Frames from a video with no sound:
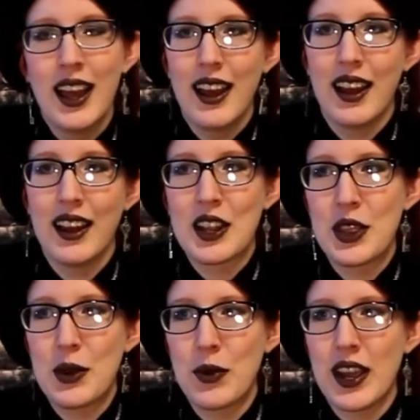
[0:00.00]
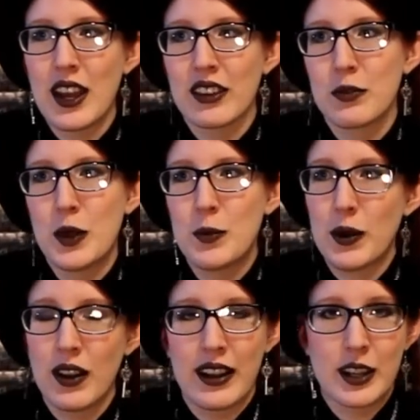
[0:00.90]
And then we have people
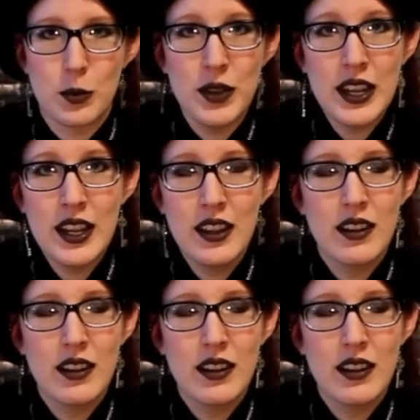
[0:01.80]
like me.